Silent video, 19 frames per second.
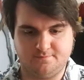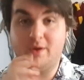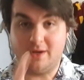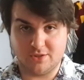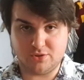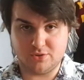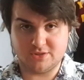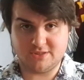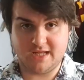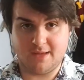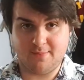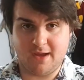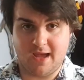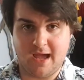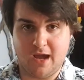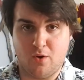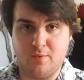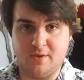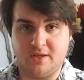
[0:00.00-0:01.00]
We're going to talk today about
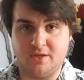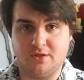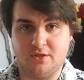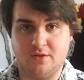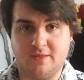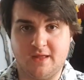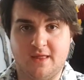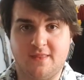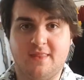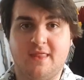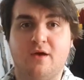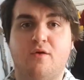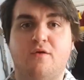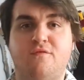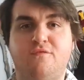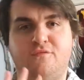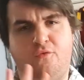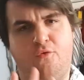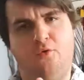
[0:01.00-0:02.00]
how we can do that, and there are
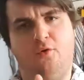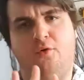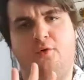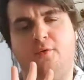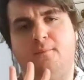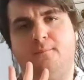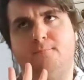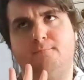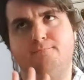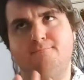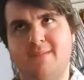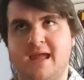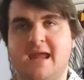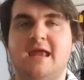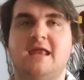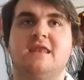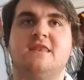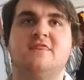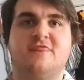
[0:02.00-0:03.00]
four
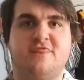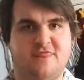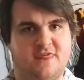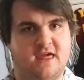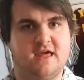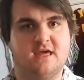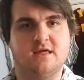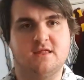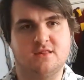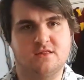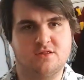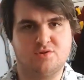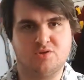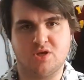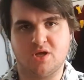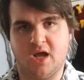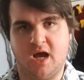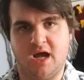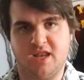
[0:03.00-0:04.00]
main things
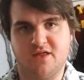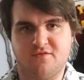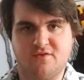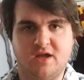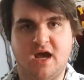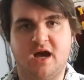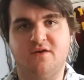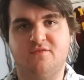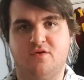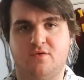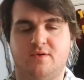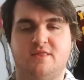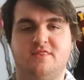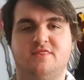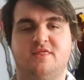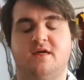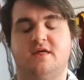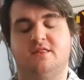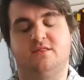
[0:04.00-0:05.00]
to kind of cover
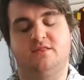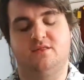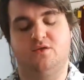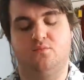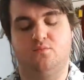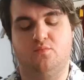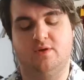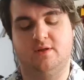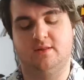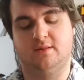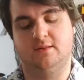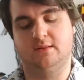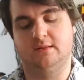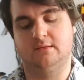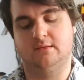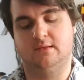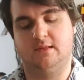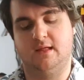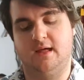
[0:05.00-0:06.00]
in this that
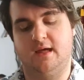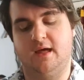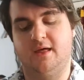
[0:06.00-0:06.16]
will,